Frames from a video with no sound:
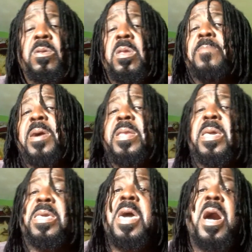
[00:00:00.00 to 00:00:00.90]
The man, they
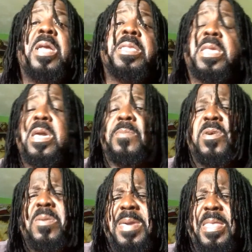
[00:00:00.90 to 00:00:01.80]
can't tame.
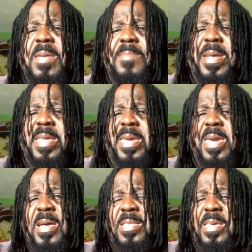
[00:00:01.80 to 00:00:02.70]
What do you mean, the man, they
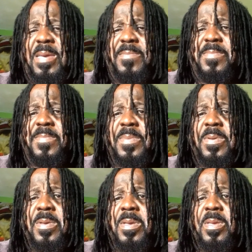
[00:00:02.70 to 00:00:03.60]
can't tame?
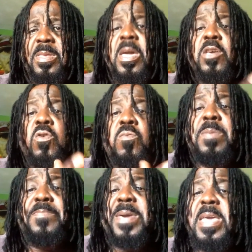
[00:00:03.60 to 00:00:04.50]
They're
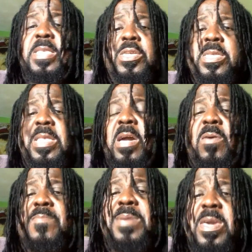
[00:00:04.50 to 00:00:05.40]
human beings just like
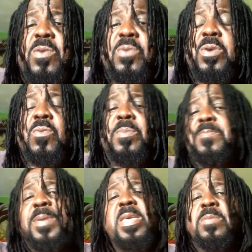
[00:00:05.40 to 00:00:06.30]
me and you human
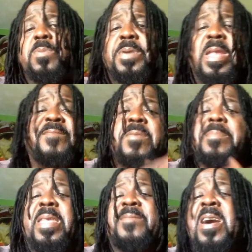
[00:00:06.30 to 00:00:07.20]
beings, my brother. Every
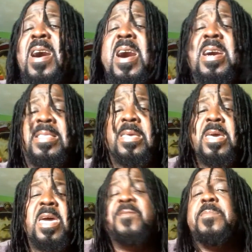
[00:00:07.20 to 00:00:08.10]
man have a heart.
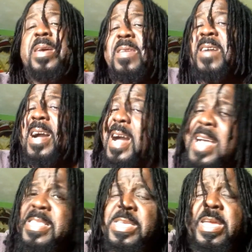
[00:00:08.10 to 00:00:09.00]
Every man have a
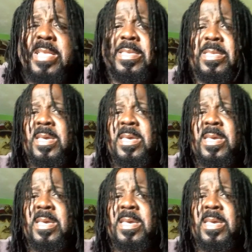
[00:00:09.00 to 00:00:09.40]
conscience.